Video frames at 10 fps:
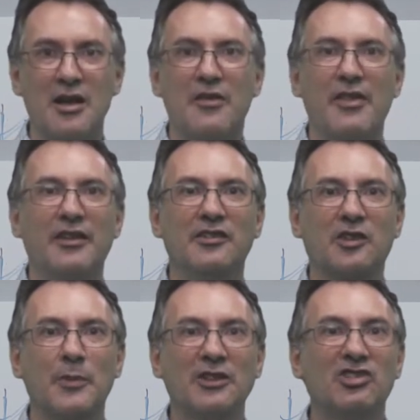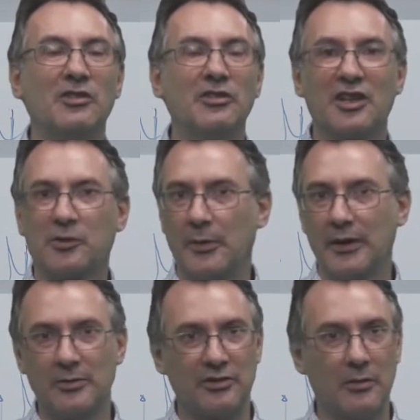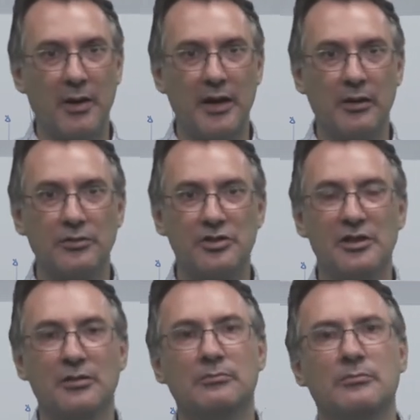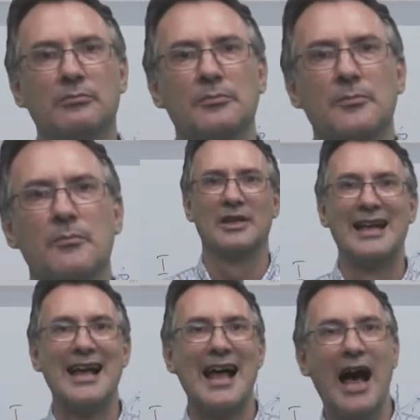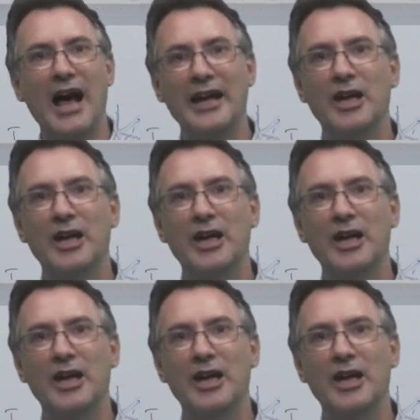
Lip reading: that is expensive in experimental biology. I